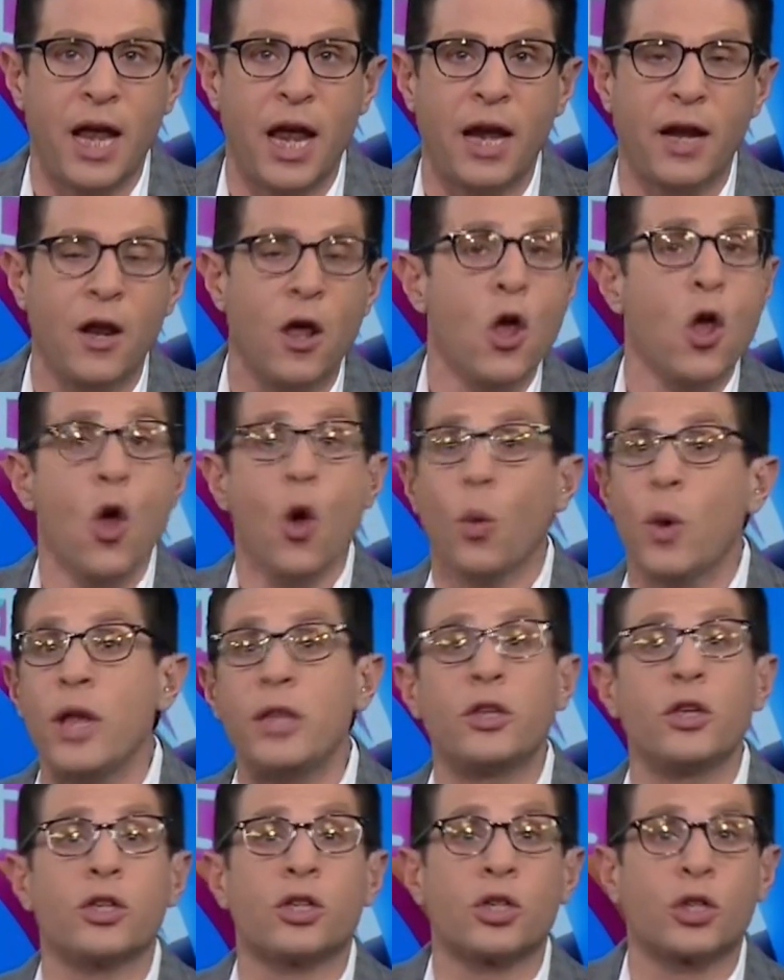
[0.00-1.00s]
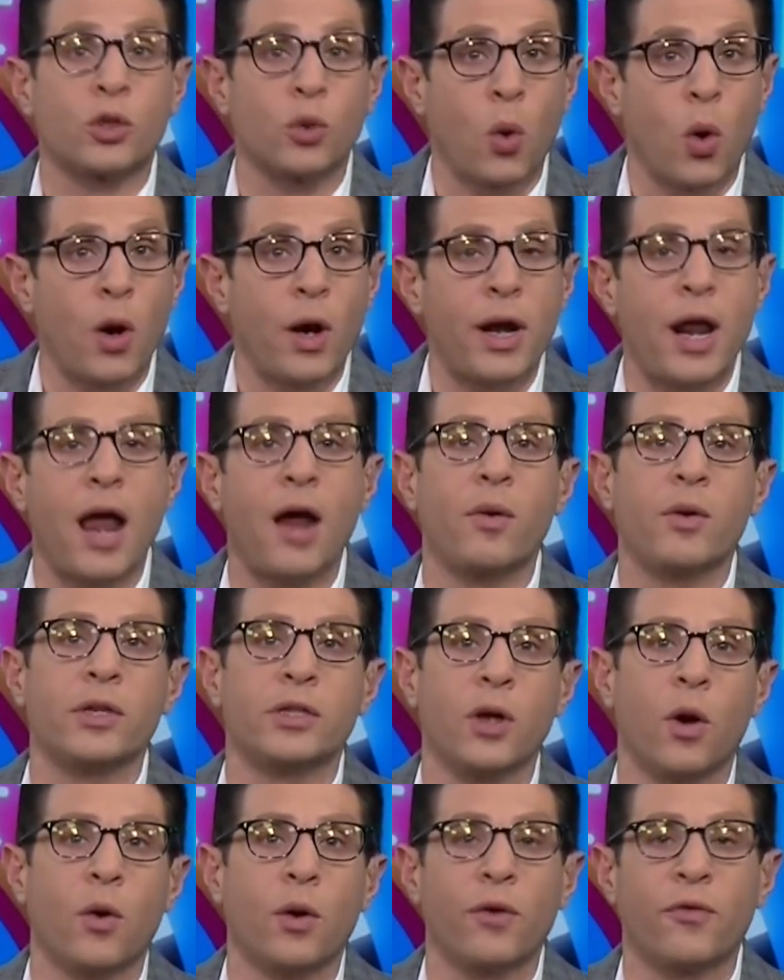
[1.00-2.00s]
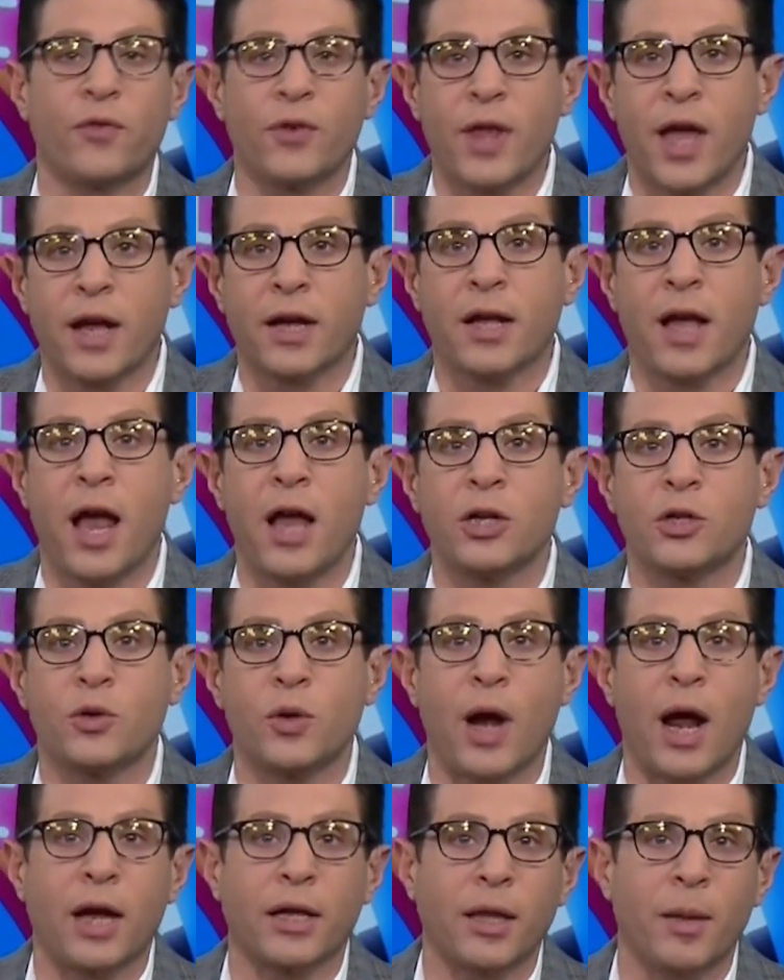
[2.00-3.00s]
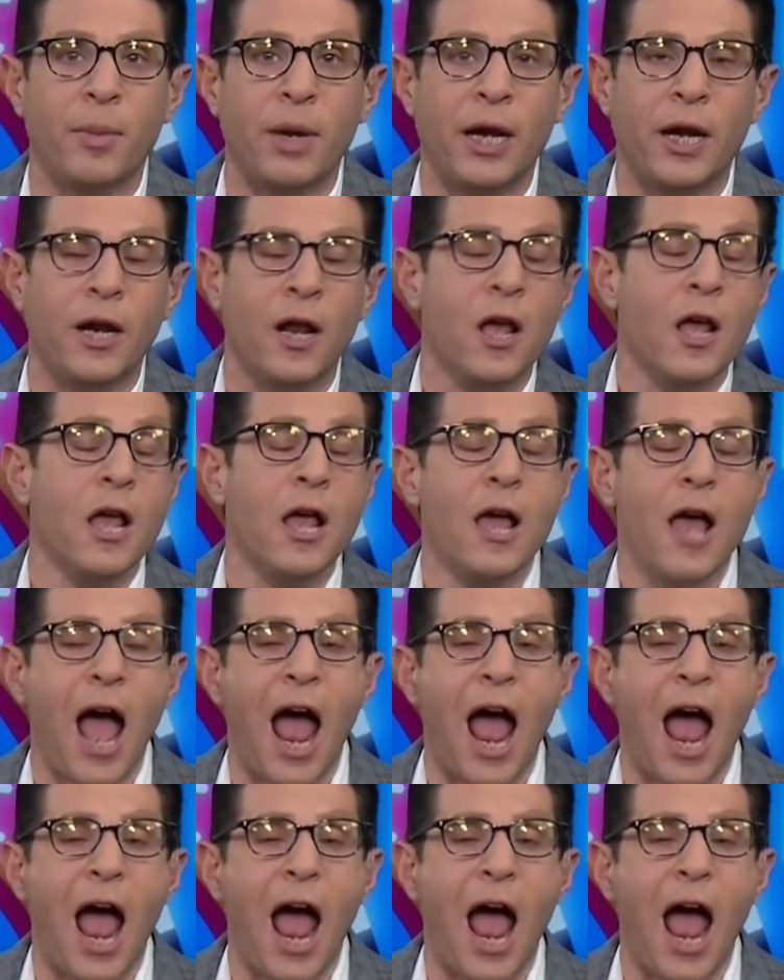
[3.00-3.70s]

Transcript: and we destroyed Arizona for that contract. I mean,